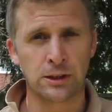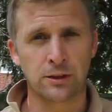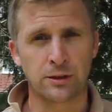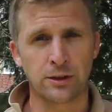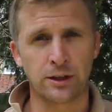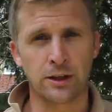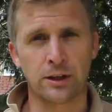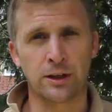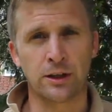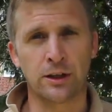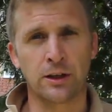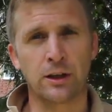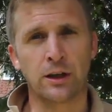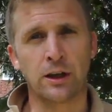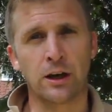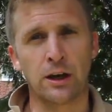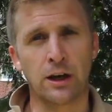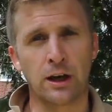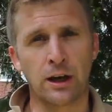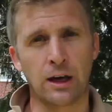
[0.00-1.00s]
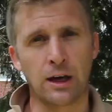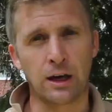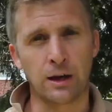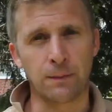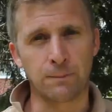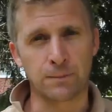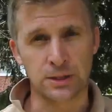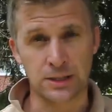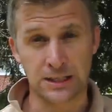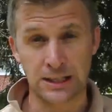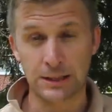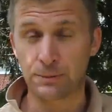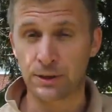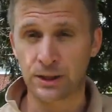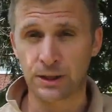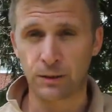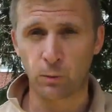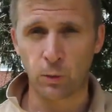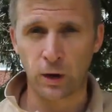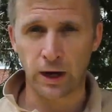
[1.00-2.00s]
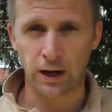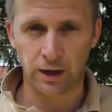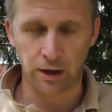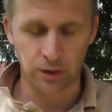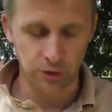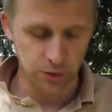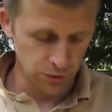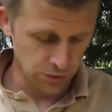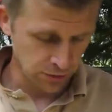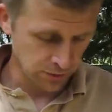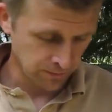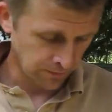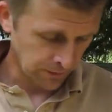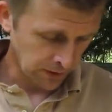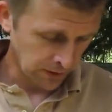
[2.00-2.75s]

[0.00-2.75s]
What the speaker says: than sleeping in wet clothes.